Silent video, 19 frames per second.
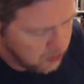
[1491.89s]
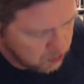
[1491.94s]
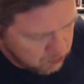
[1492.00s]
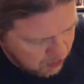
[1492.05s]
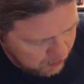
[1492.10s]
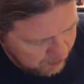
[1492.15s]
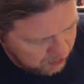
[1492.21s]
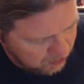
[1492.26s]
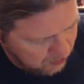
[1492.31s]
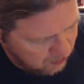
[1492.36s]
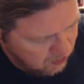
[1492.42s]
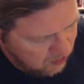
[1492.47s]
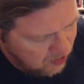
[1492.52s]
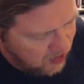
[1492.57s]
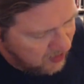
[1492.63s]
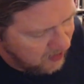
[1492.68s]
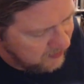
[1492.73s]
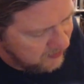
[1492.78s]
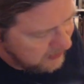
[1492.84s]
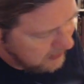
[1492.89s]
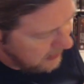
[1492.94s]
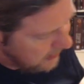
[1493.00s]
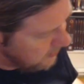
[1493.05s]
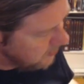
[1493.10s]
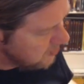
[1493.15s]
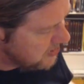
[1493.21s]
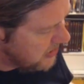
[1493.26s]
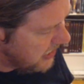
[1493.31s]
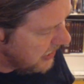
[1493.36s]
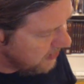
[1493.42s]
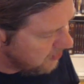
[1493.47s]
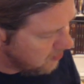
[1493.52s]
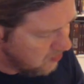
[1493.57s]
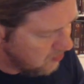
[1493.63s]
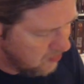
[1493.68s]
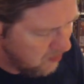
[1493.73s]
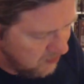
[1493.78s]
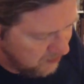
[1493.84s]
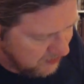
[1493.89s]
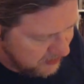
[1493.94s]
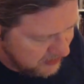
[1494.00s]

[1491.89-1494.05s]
criminal, the entertainer, the